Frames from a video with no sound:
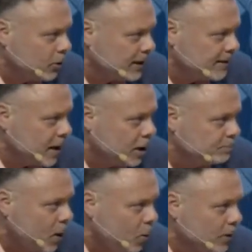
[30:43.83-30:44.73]
killing the
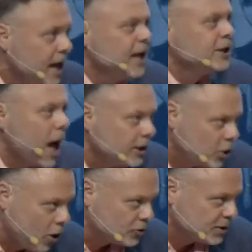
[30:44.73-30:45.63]
unborn.
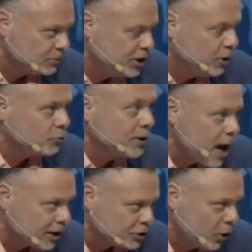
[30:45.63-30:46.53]
God calls them children,
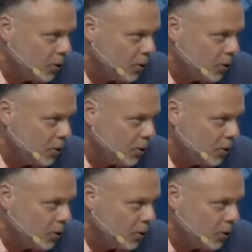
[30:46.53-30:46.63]
not a